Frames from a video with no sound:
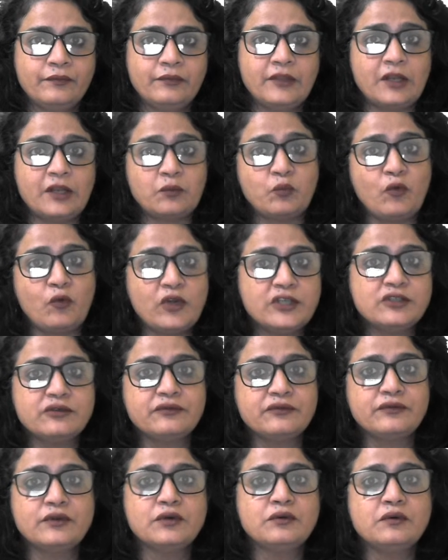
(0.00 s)
That point of
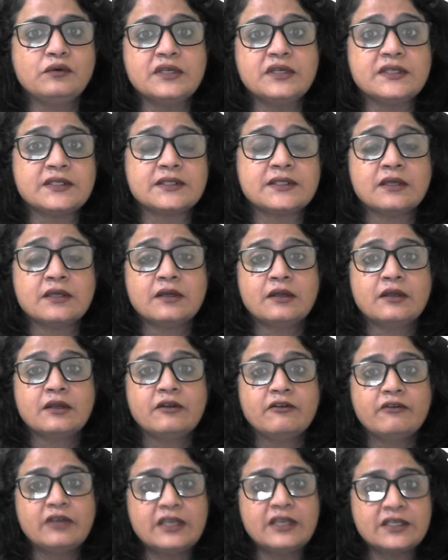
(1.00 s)
view is
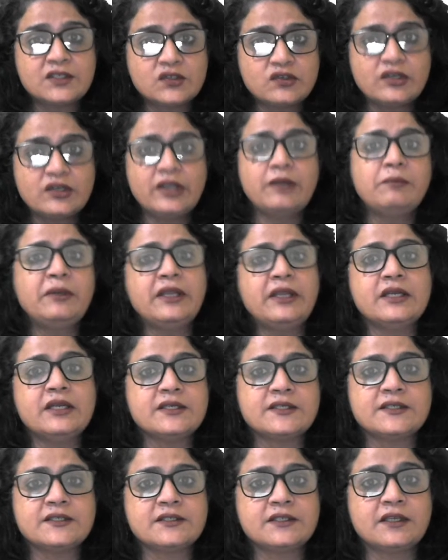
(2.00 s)
extremely
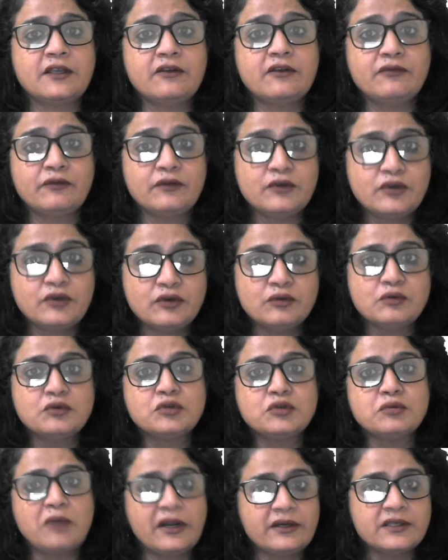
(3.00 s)
necessary for you
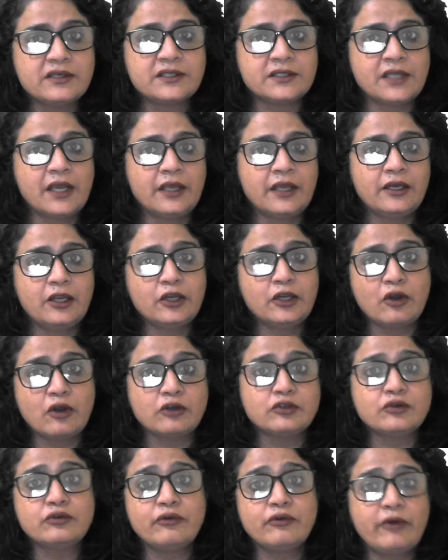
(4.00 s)
to understand in
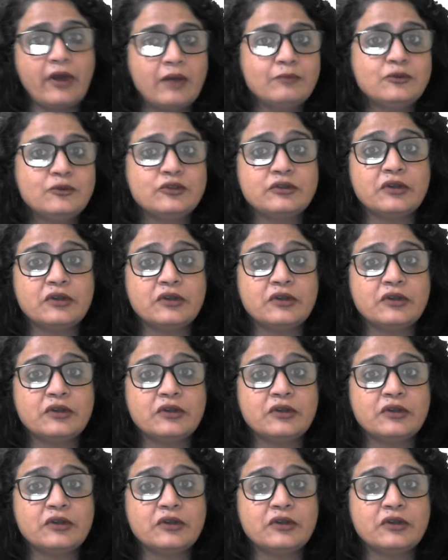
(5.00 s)
order to come to